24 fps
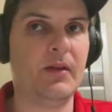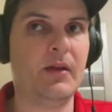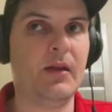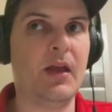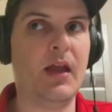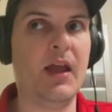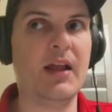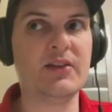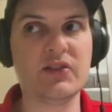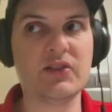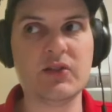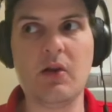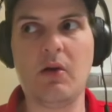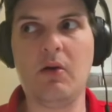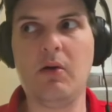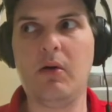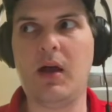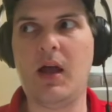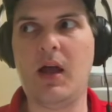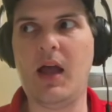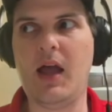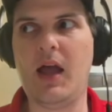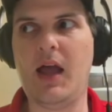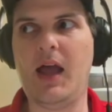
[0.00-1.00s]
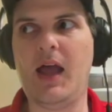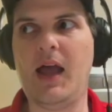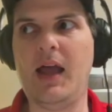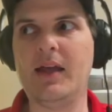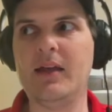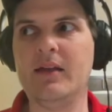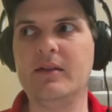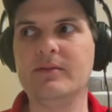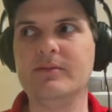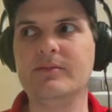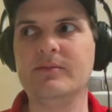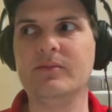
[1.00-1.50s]
And so I,
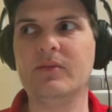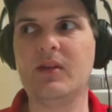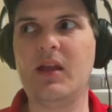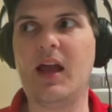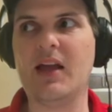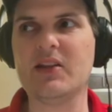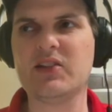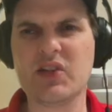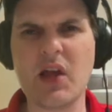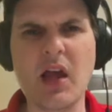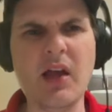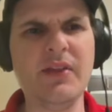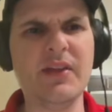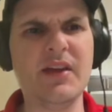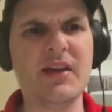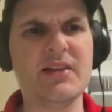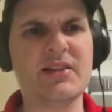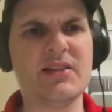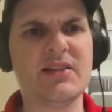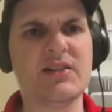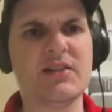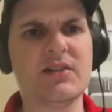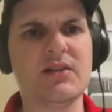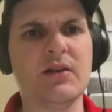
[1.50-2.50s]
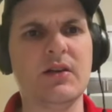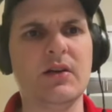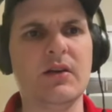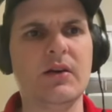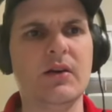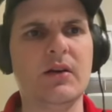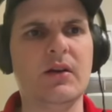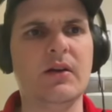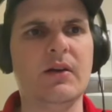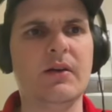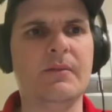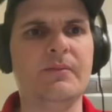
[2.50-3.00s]
I saw this,
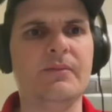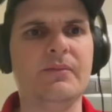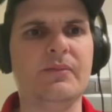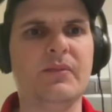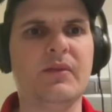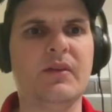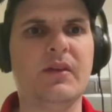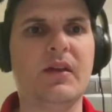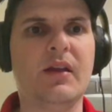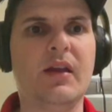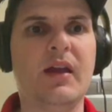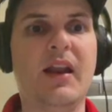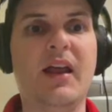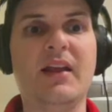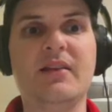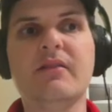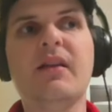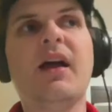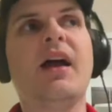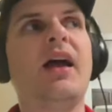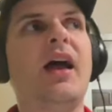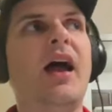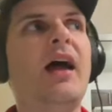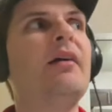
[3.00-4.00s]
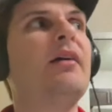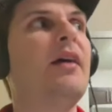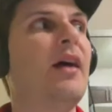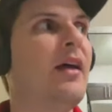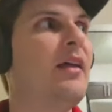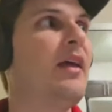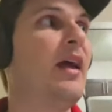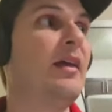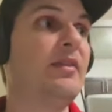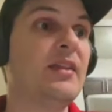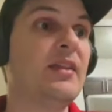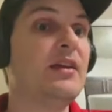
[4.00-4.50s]
and I,
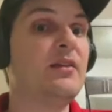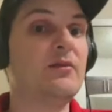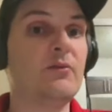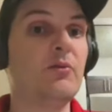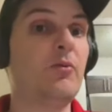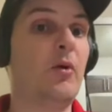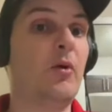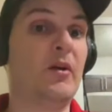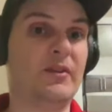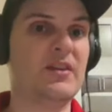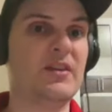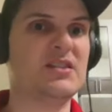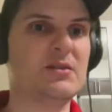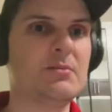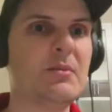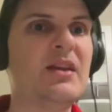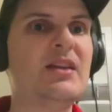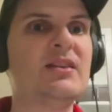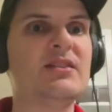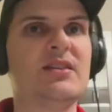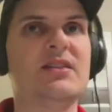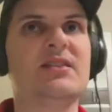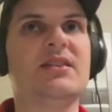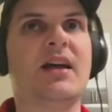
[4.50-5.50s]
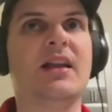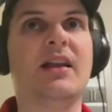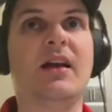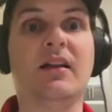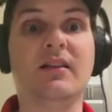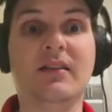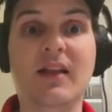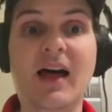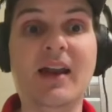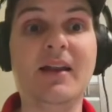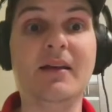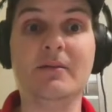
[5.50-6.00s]
I, I think that what this means is that a
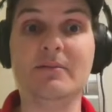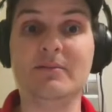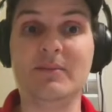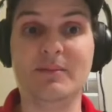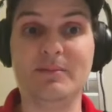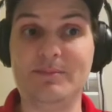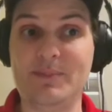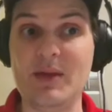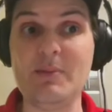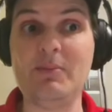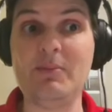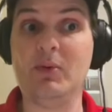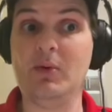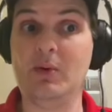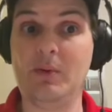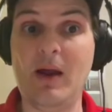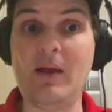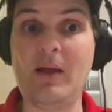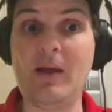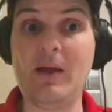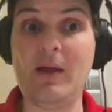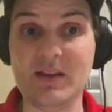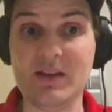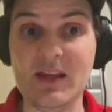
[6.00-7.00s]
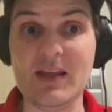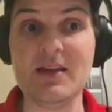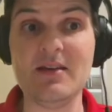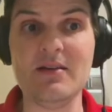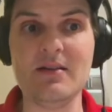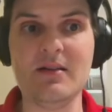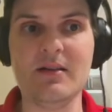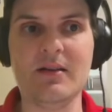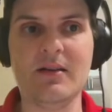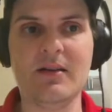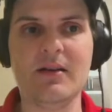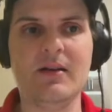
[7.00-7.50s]
lot of people around the league
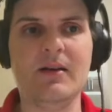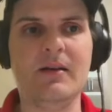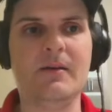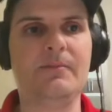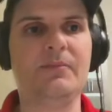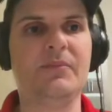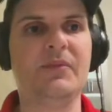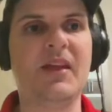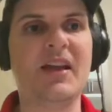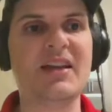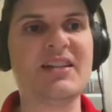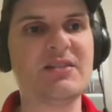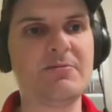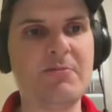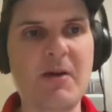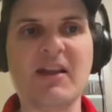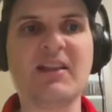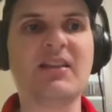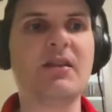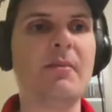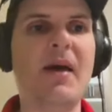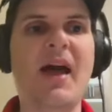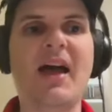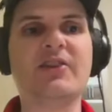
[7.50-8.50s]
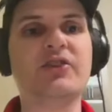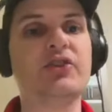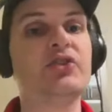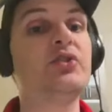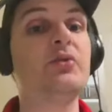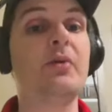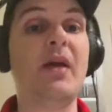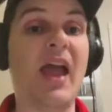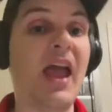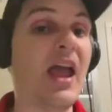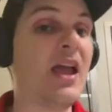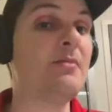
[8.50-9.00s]
expect the Magic
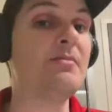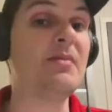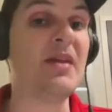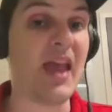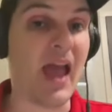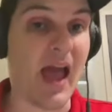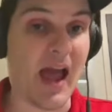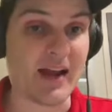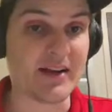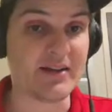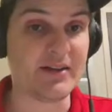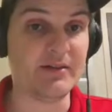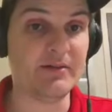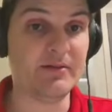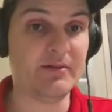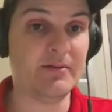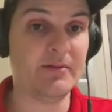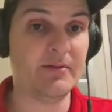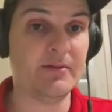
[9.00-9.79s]
to, A, be active,